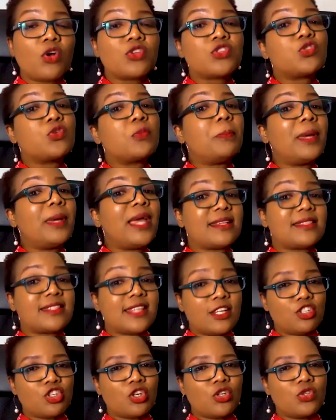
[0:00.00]
to pay
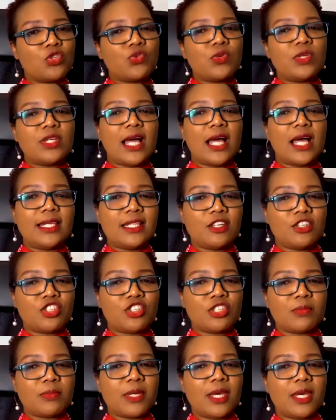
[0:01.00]
attention to in our
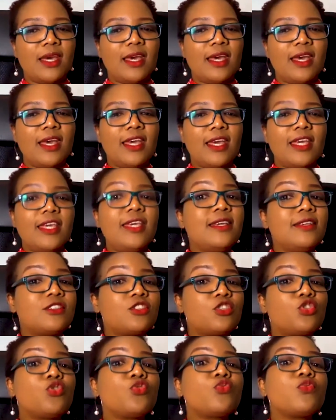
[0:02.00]
leadership
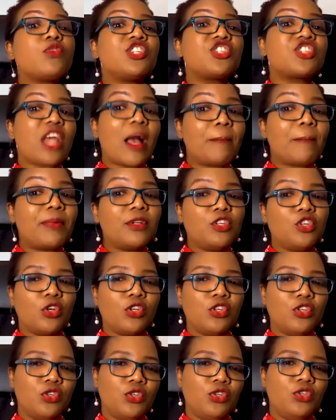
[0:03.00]
is to resharpen your
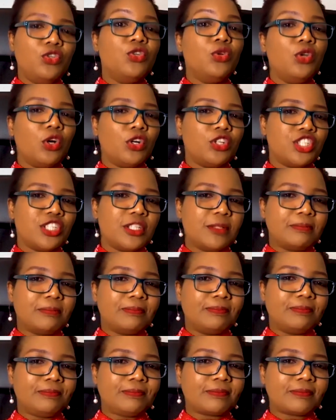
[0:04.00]
eulogy.
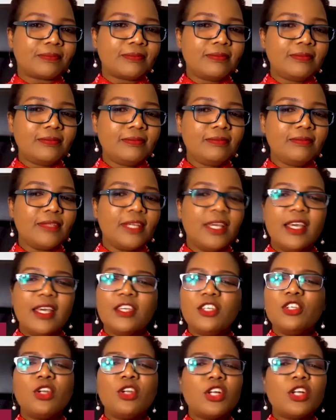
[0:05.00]

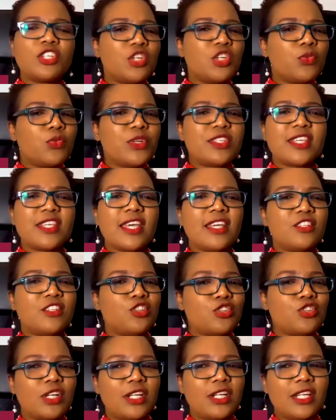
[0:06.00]
Eulogy, we say it's
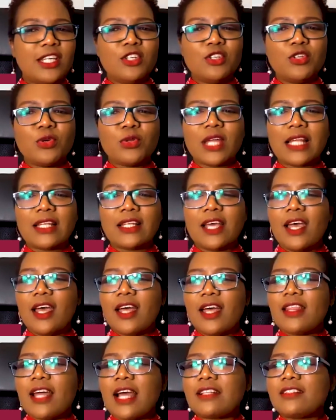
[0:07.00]
usually,
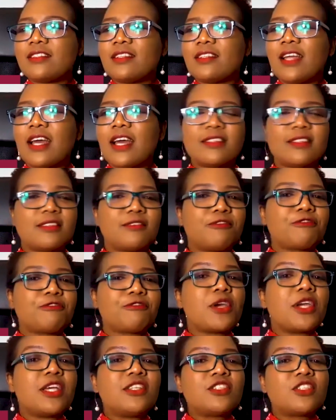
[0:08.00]
that
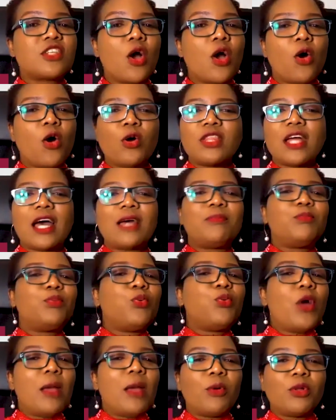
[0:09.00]
phrase or that
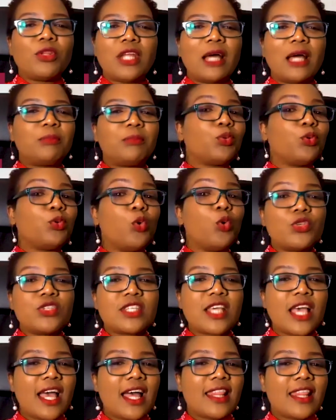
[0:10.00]
poem or that prose
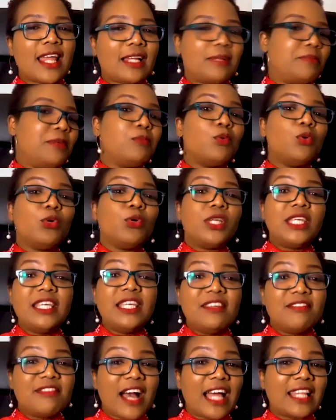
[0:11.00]
that people
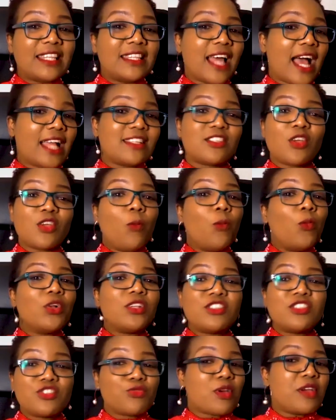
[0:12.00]
give at
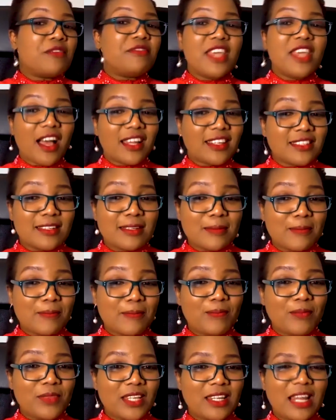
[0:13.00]
someone's graveyard.
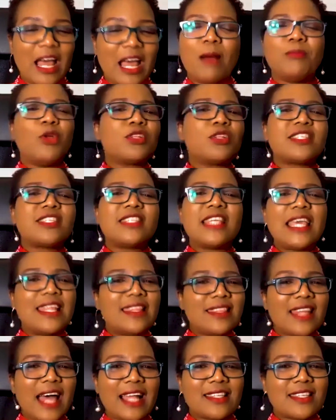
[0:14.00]
Now, I'm not saying
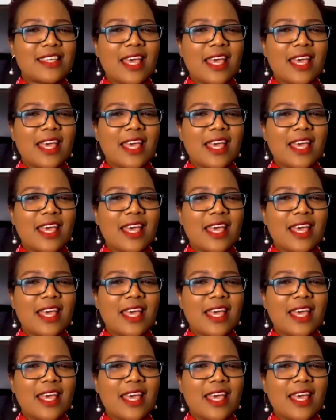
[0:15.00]
that